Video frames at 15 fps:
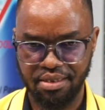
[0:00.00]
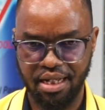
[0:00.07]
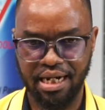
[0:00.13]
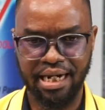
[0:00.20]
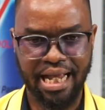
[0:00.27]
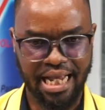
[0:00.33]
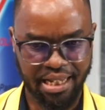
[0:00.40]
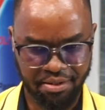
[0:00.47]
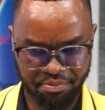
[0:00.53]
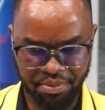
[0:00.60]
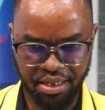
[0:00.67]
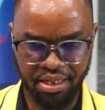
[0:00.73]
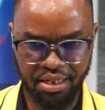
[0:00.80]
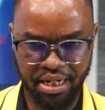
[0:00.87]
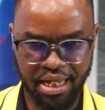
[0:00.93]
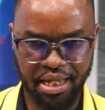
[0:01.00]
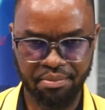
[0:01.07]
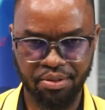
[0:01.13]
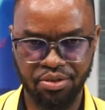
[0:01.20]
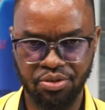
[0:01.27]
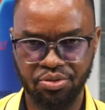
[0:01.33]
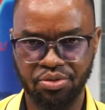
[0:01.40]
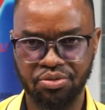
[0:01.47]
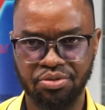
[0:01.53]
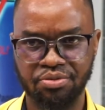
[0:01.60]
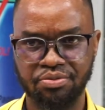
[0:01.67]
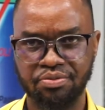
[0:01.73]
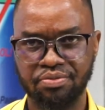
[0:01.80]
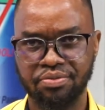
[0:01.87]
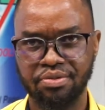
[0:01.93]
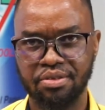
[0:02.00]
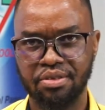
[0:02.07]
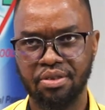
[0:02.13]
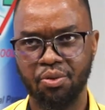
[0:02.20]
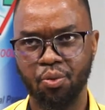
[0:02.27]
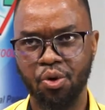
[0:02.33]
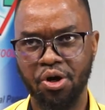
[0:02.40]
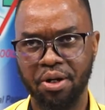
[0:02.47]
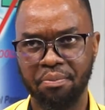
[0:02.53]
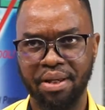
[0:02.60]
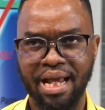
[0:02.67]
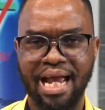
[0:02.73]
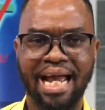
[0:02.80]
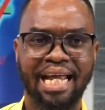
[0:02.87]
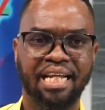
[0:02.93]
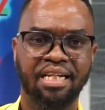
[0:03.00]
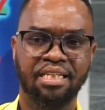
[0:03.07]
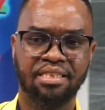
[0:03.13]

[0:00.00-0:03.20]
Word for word: I like being able to work behind the